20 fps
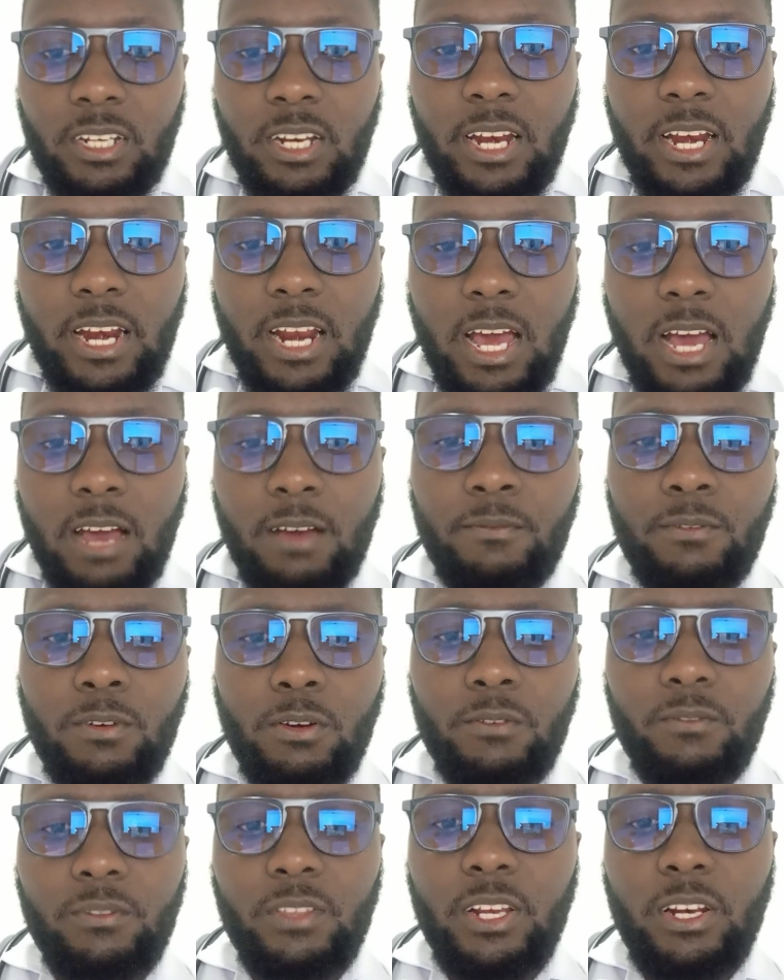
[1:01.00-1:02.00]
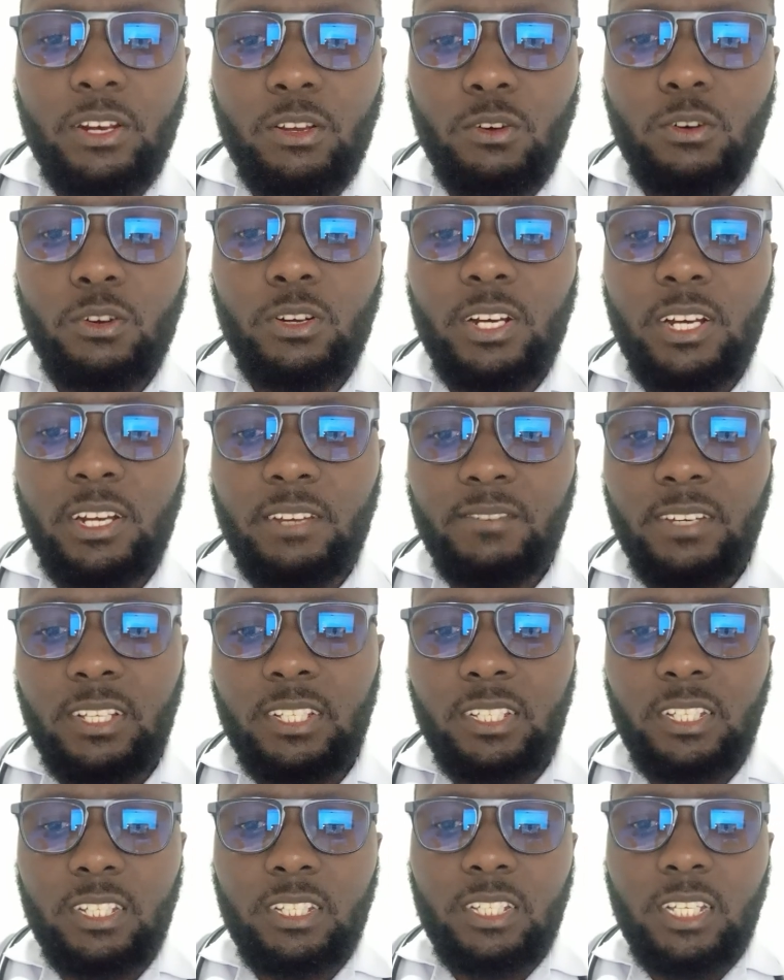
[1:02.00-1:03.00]
love of the Lord never
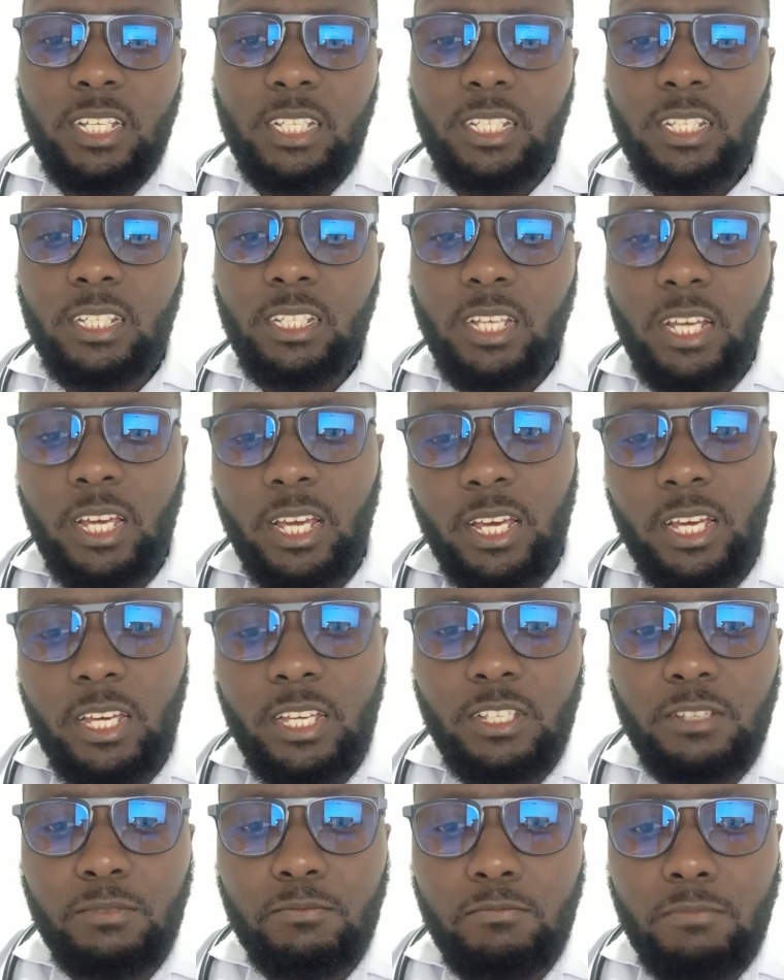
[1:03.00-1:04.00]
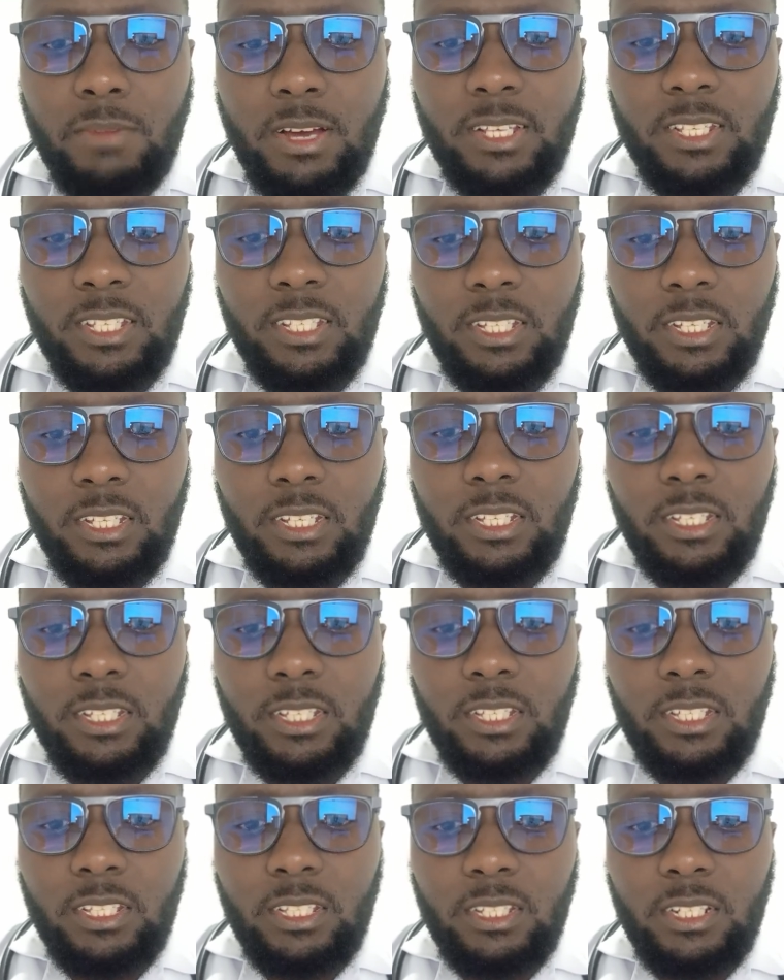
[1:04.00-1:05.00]
ceases, his
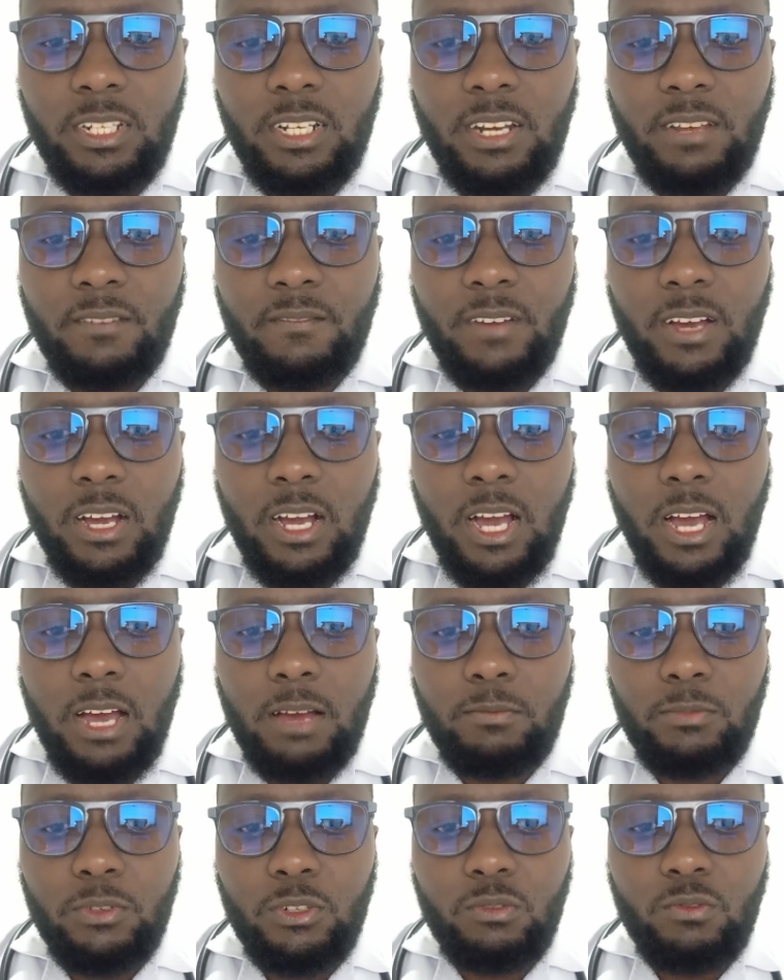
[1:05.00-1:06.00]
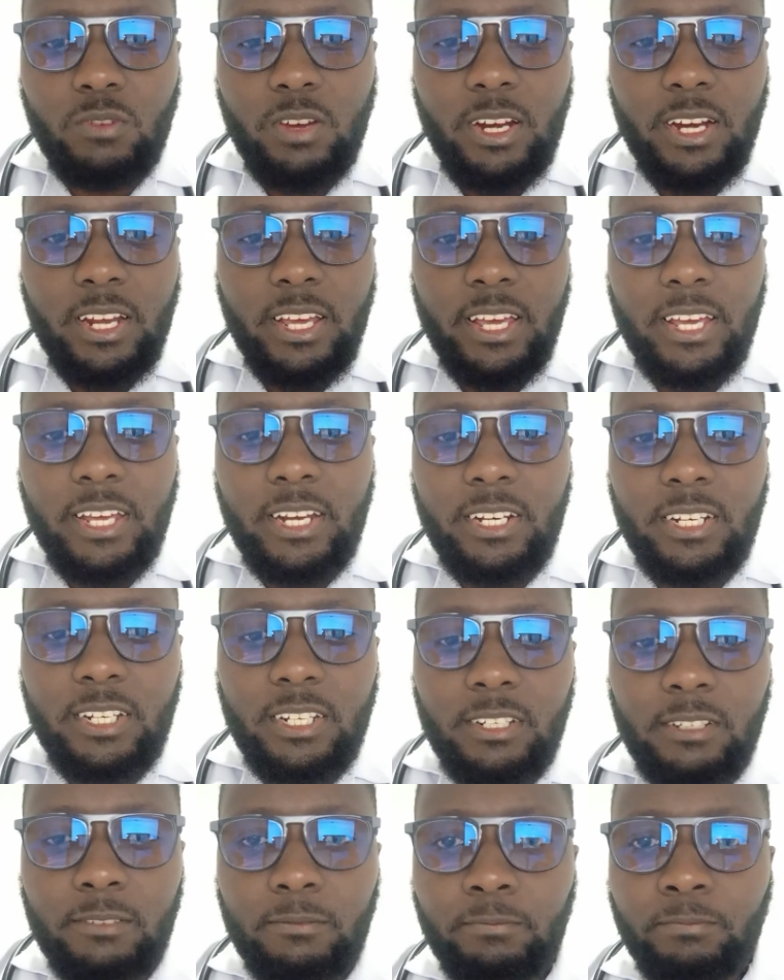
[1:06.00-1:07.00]
mercies never come to an end.
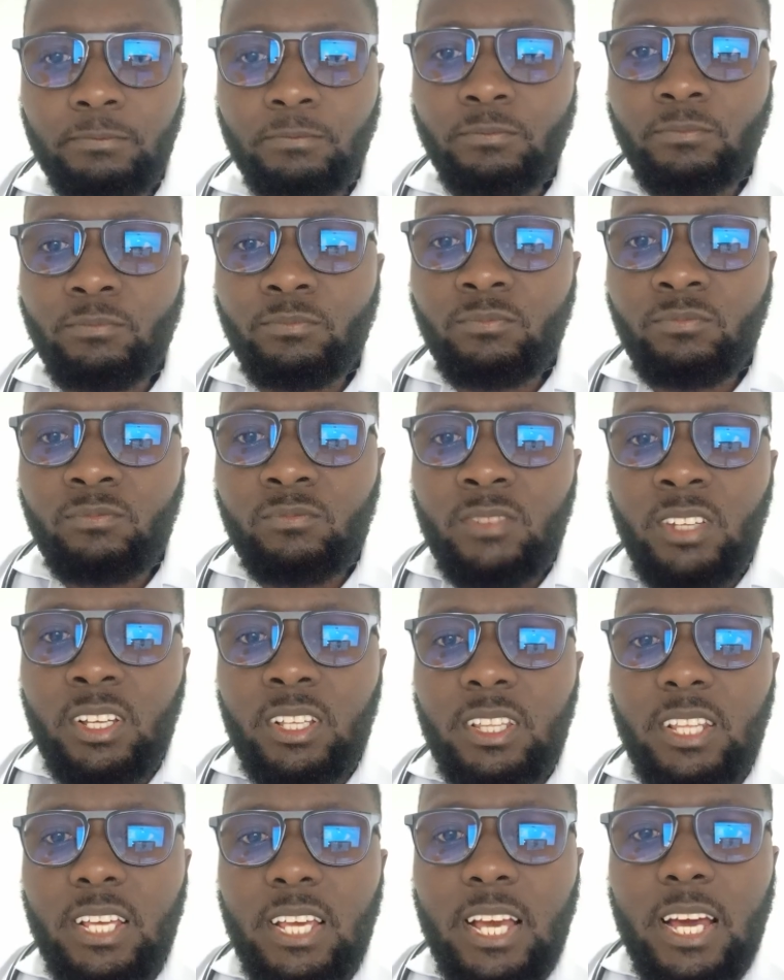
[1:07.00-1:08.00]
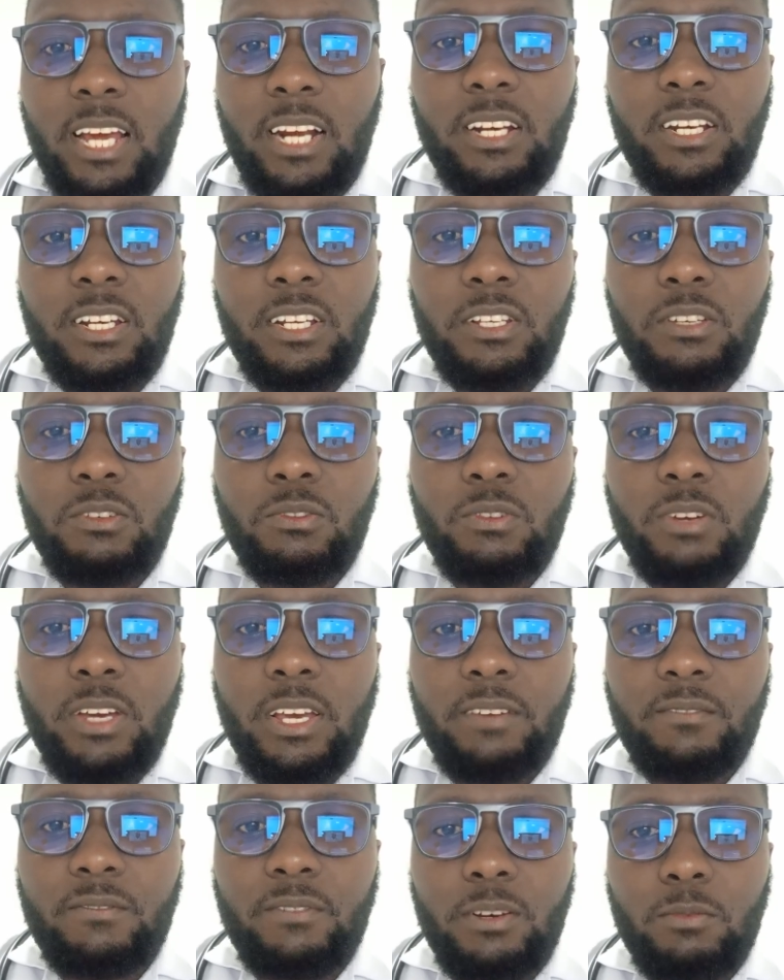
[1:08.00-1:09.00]
They are new
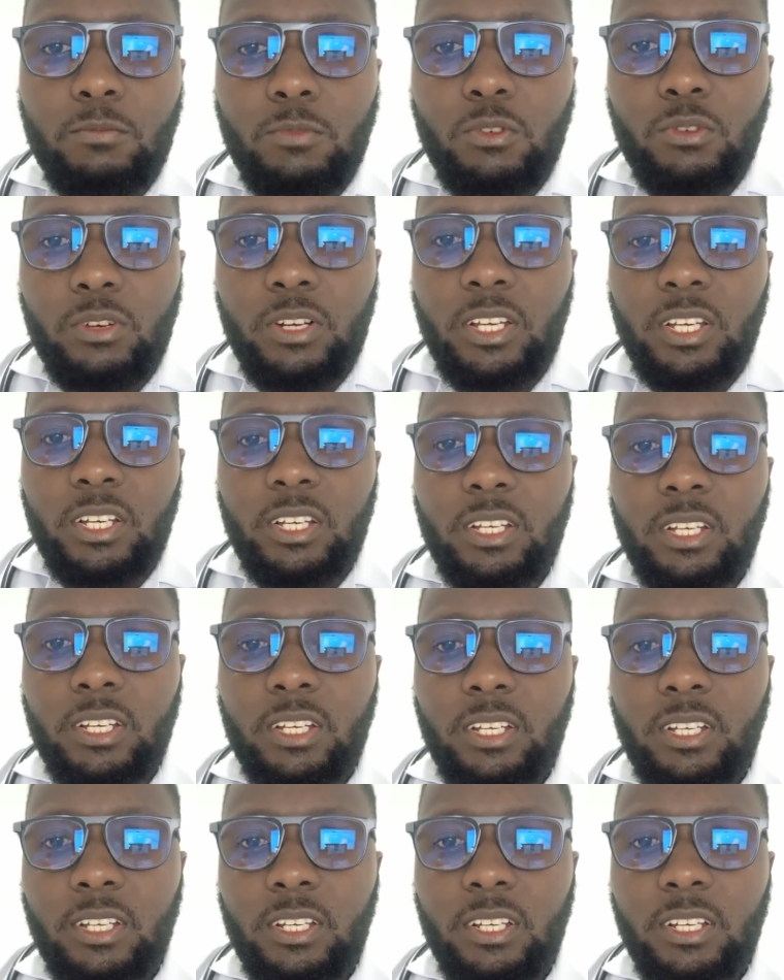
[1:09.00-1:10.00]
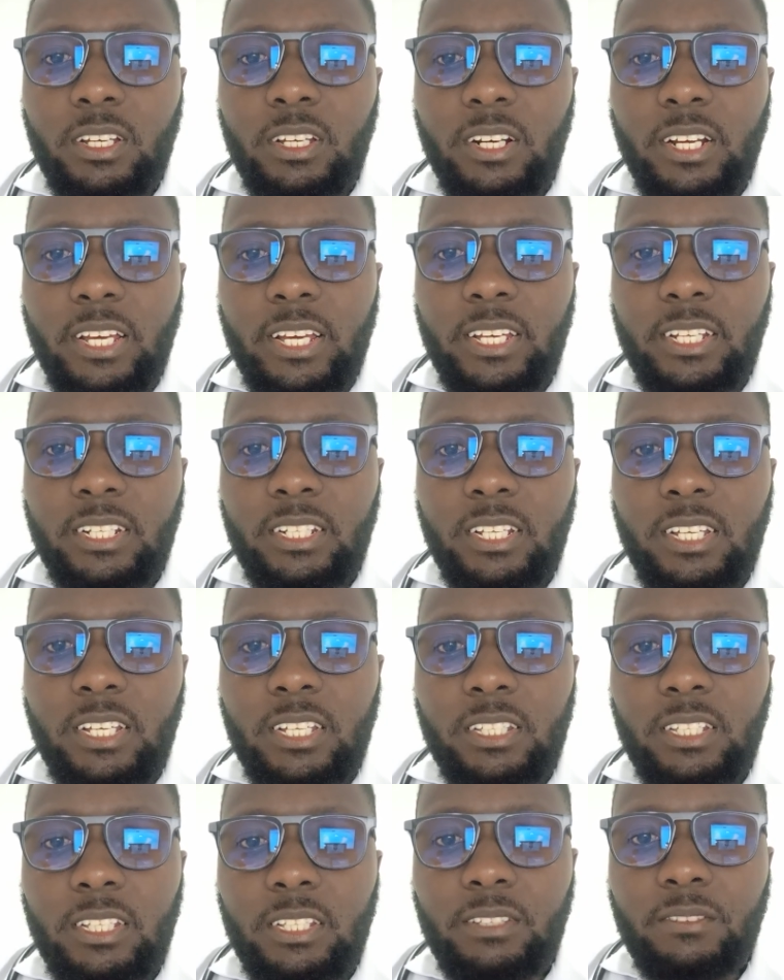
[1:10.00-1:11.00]
every morning, great
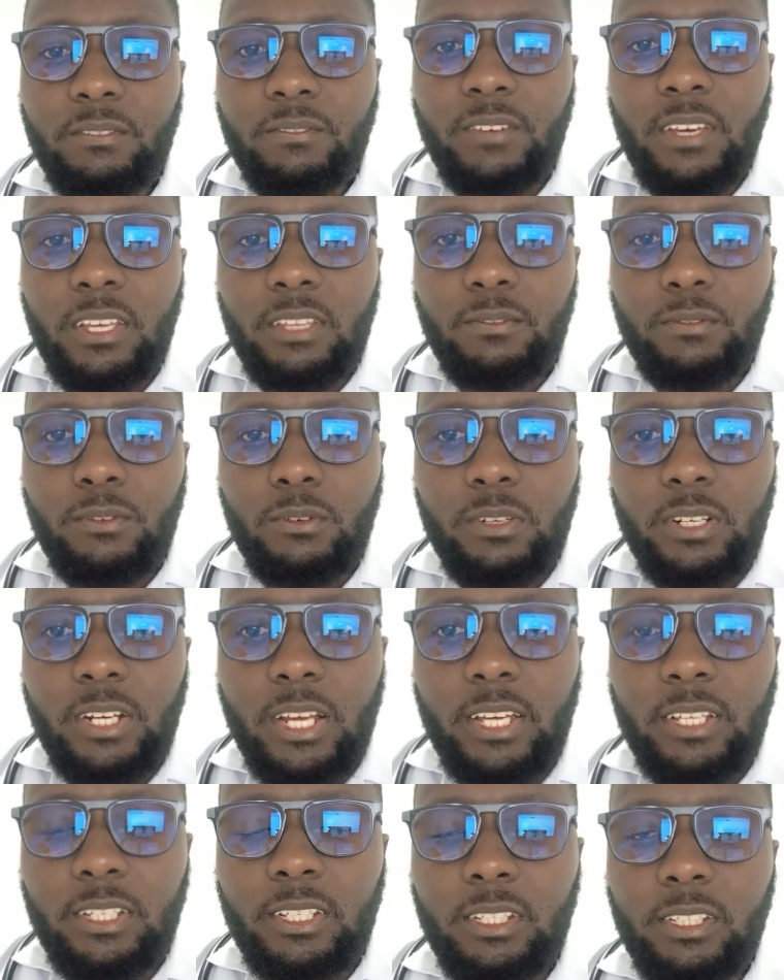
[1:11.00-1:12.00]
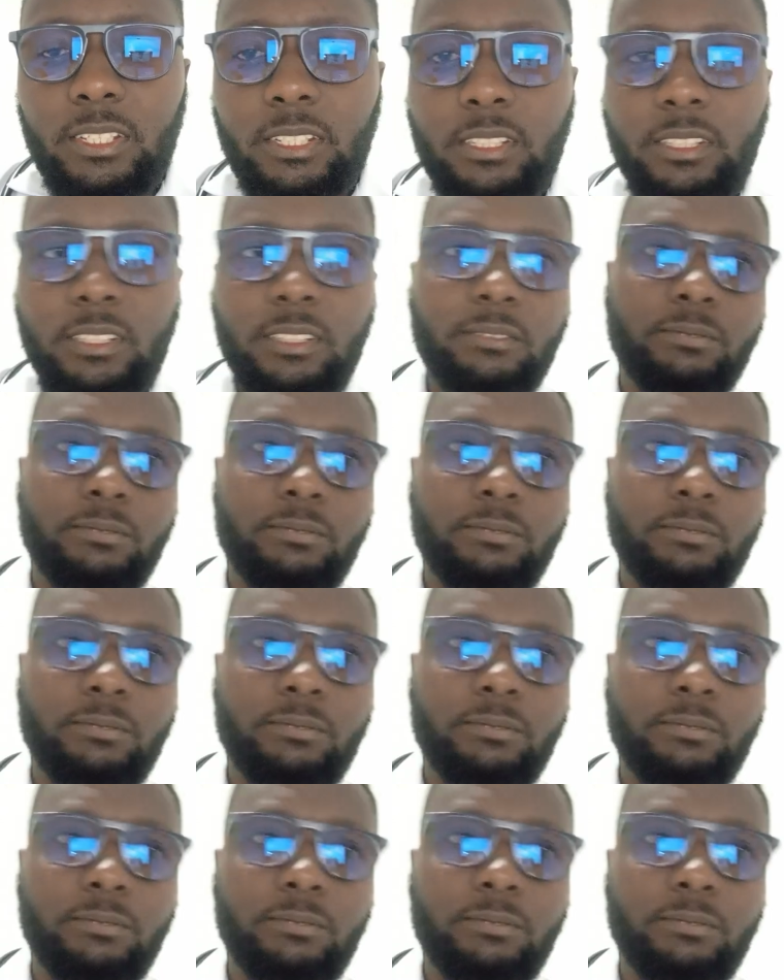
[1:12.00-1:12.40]
is his faithfulness."